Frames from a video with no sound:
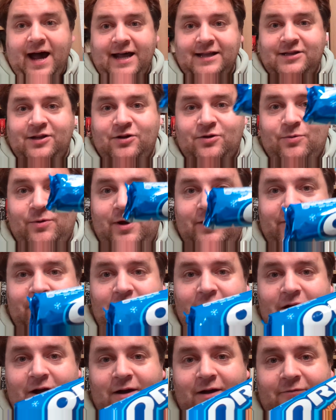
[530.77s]
And look what I've
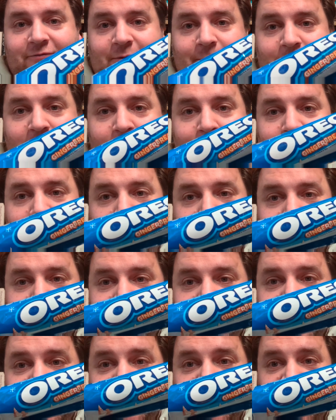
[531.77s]
got from Home Bargains,
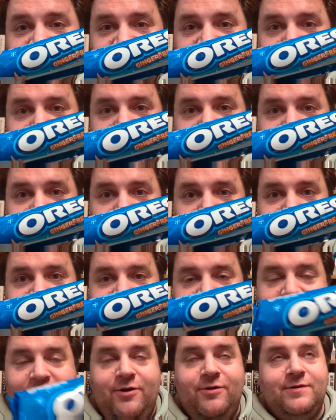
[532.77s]
gingerbread
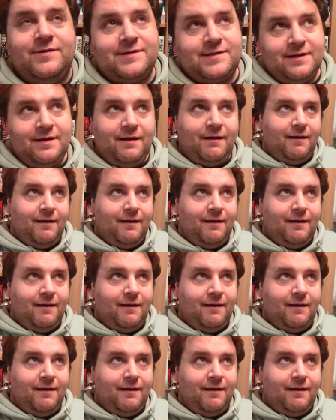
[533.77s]
Oreos.